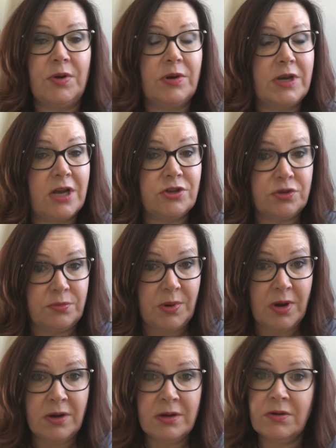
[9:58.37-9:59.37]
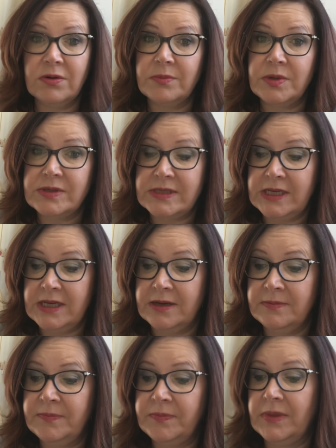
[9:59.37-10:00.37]
or national park or
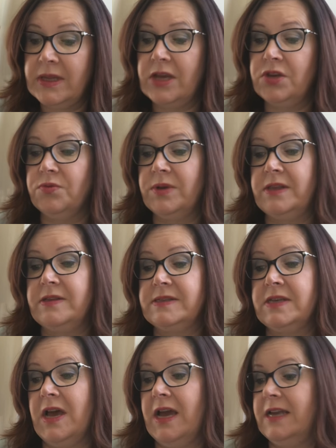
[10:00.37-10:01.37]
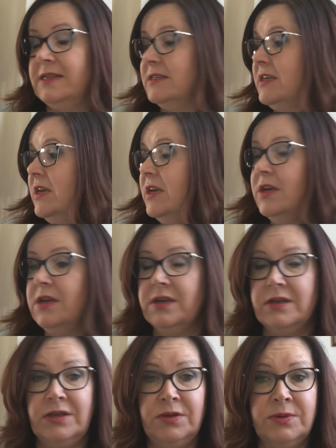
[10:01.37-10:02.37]
museum and you read the signs,
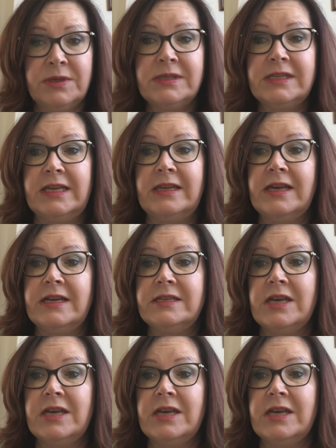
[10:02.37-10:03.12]
you will see that